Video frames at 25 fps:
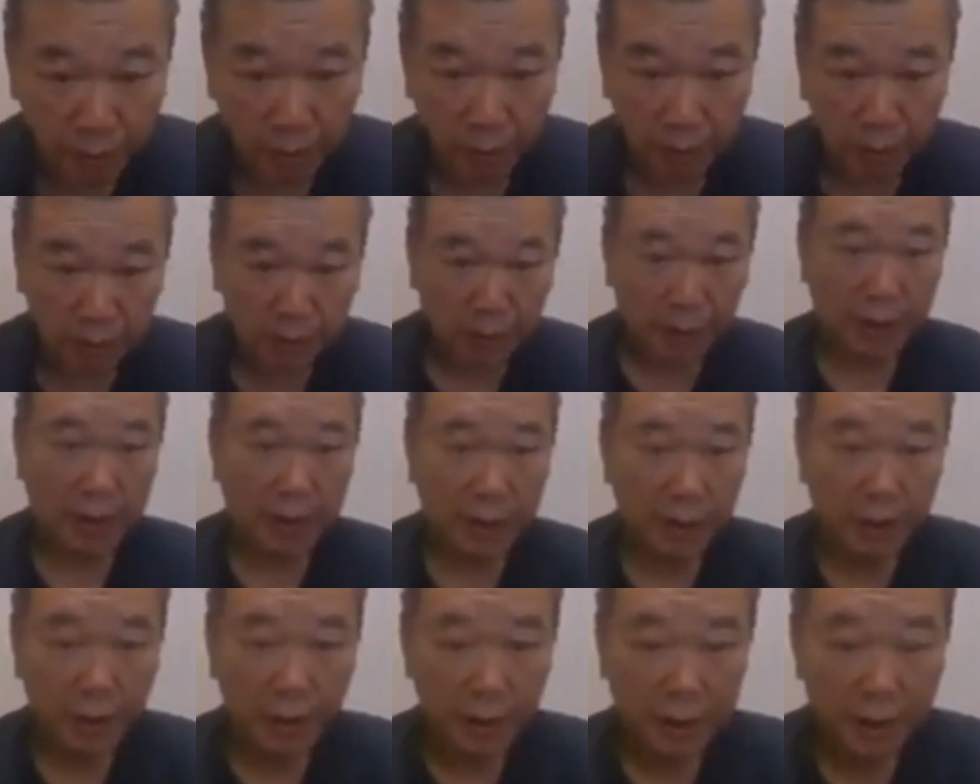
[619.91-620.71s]

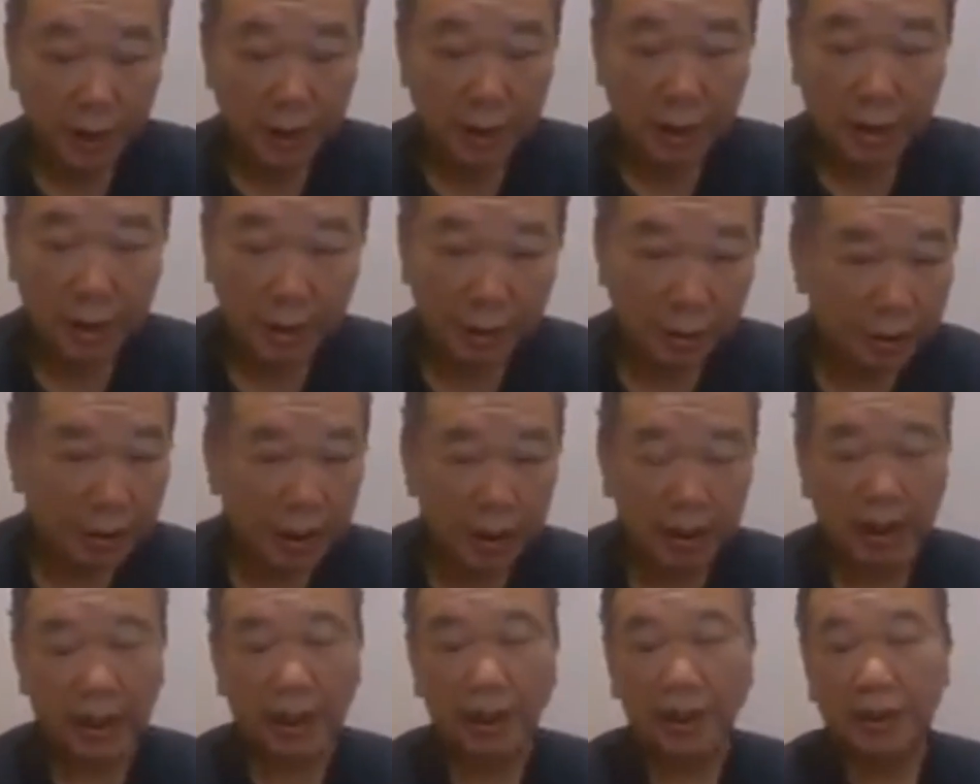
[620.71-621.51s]
Okay, then you
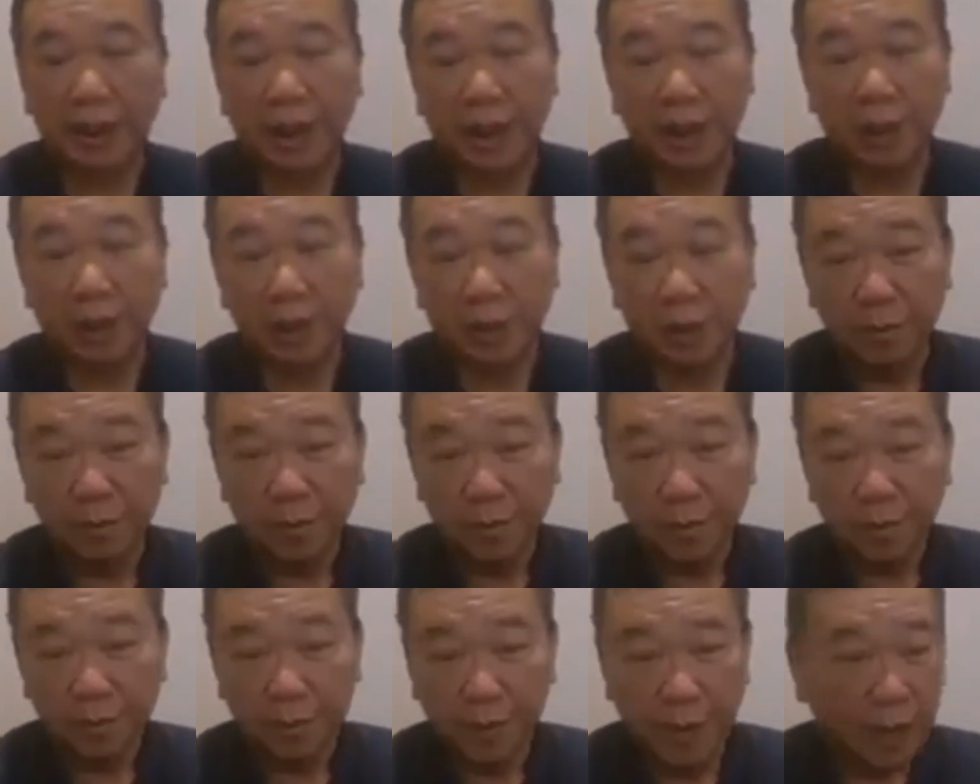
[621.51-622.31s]
see that the
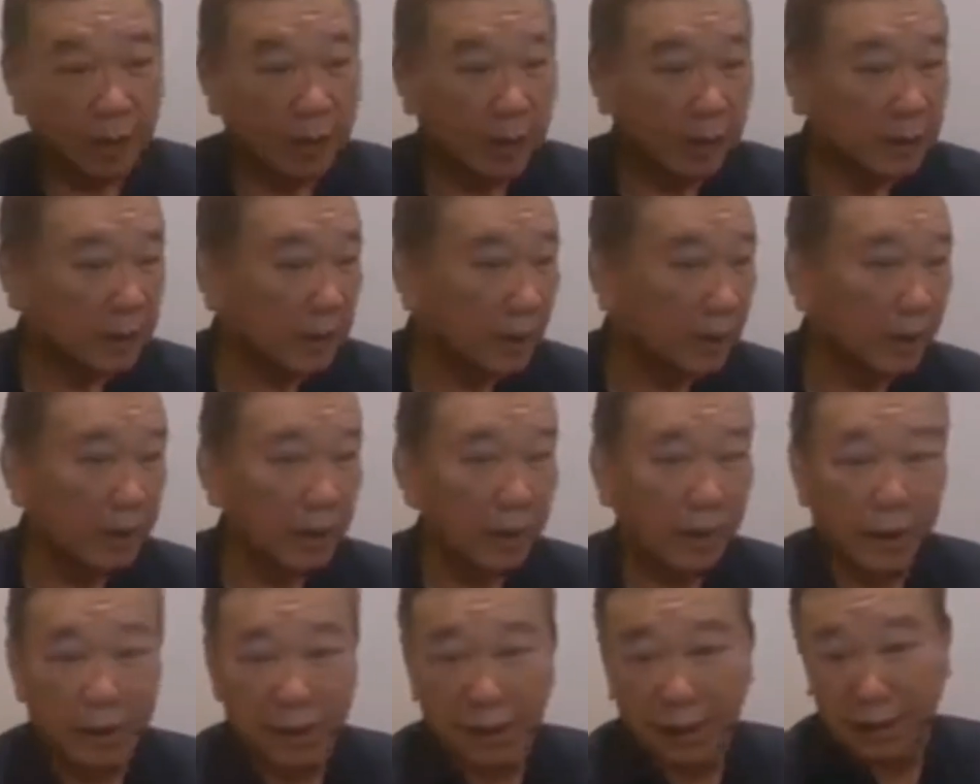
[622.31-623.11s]
Chengo,
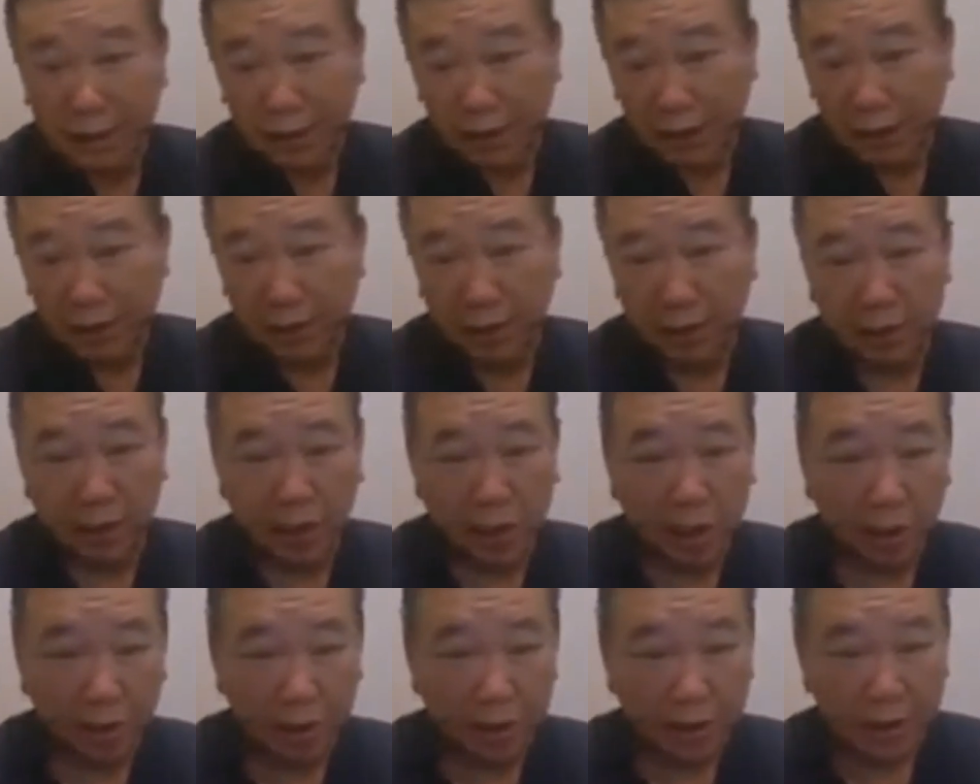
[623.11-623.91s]
they travel
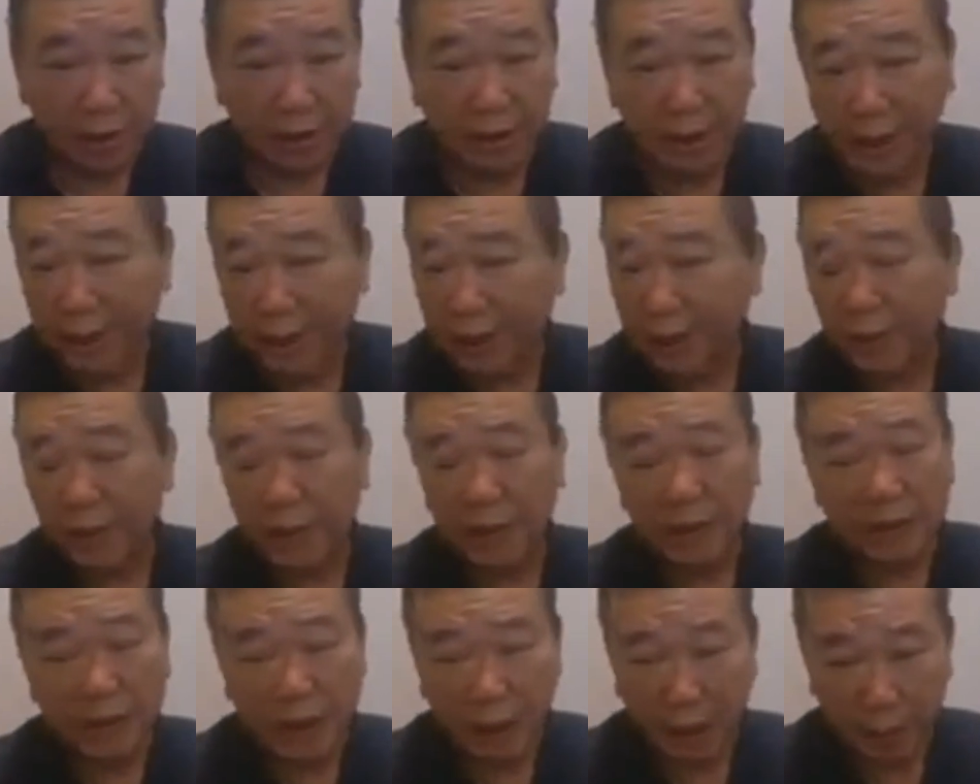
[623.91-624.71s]
all this, they never
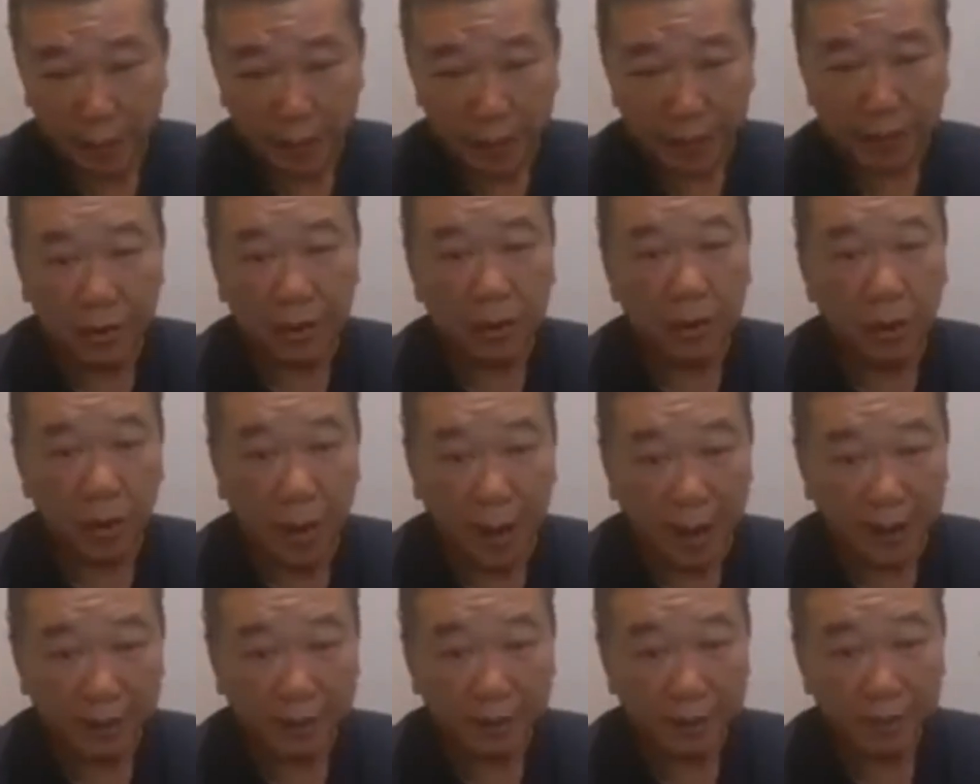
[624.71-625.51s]
have scurvy. You know
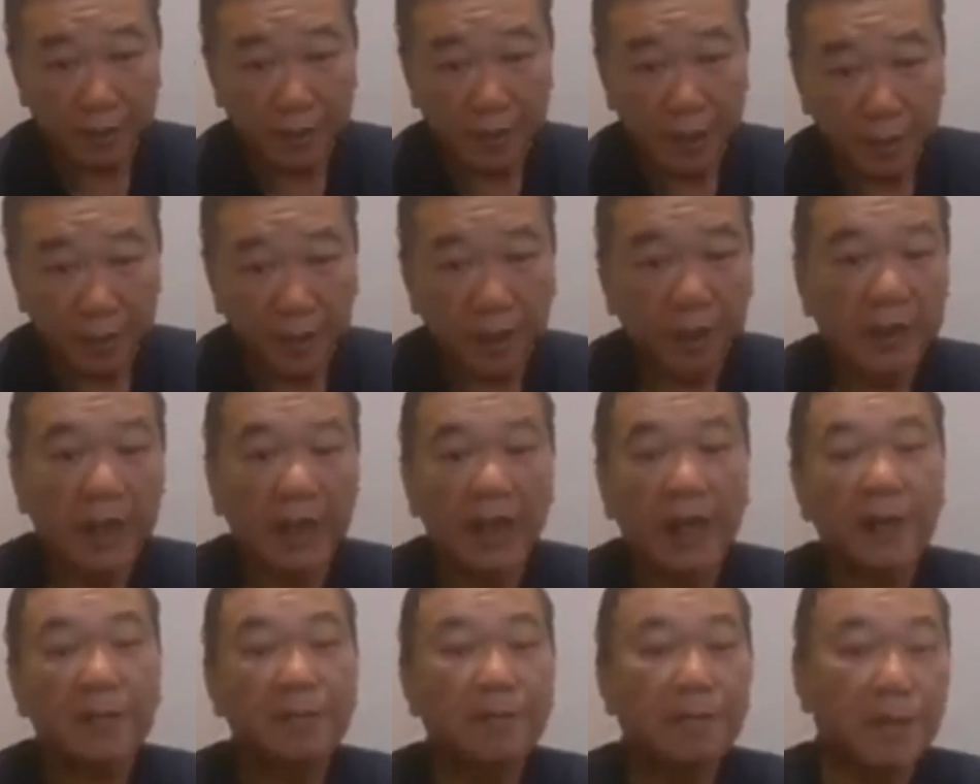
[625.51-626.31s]
why? Because they
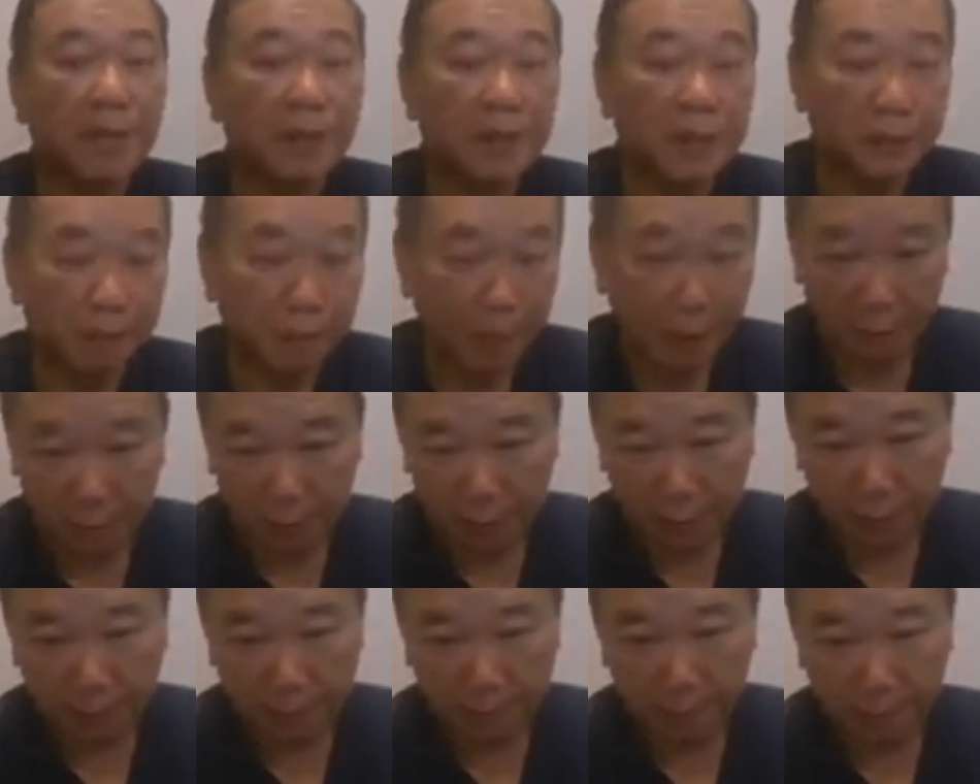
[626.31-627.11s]
eat bean
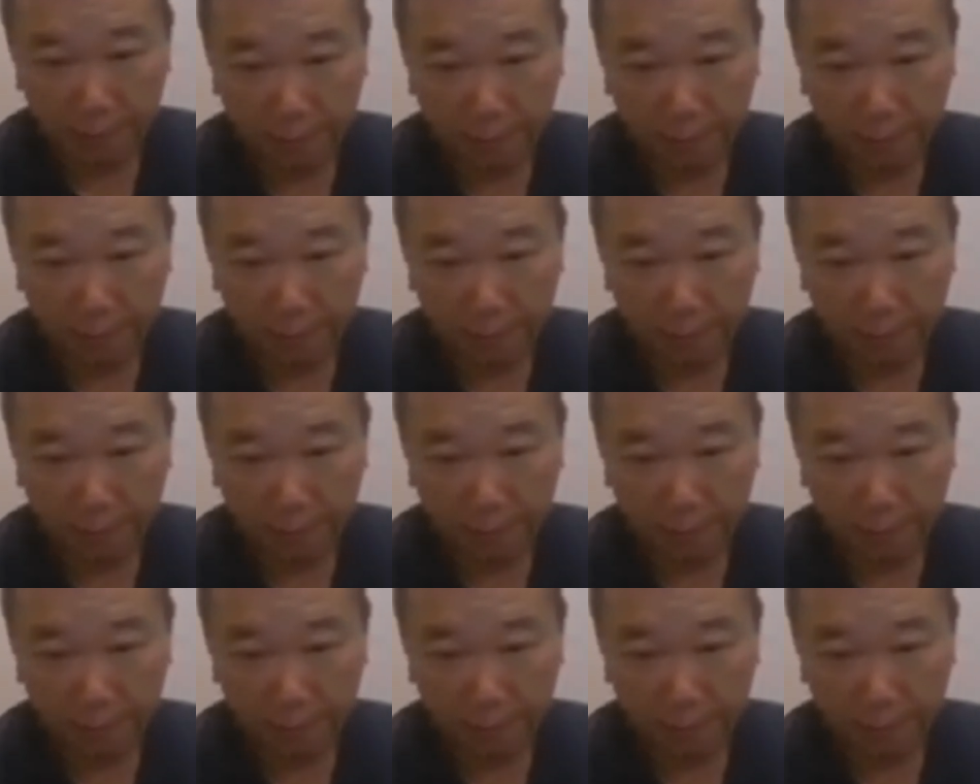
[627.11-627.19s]
sprout.